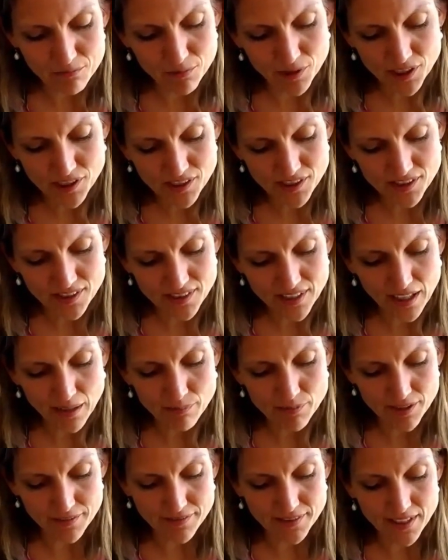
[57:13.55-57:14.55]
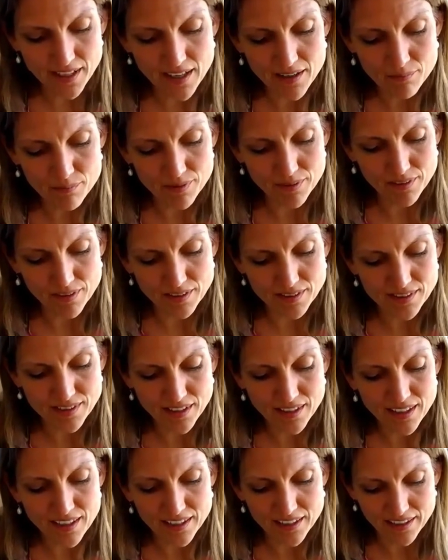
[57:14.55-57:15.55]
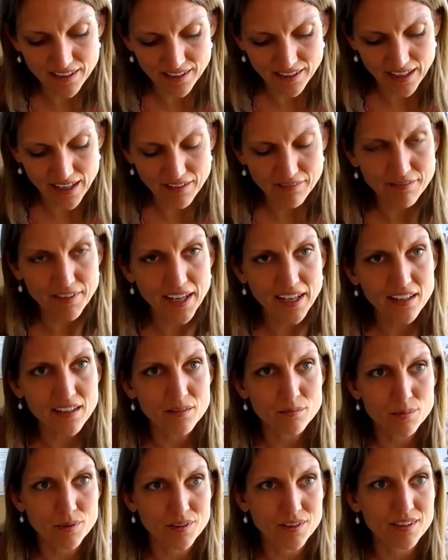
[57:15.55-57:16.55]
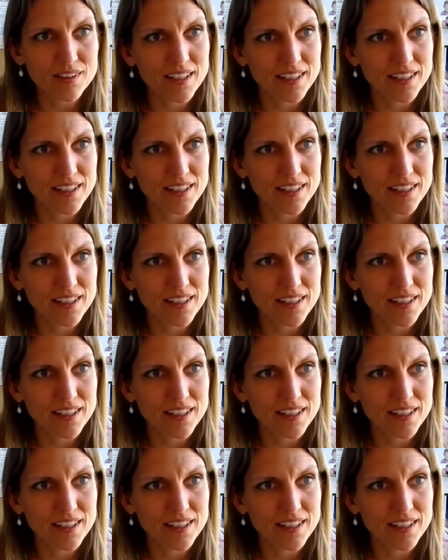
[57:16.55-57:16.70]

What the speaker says: which types of samples are available,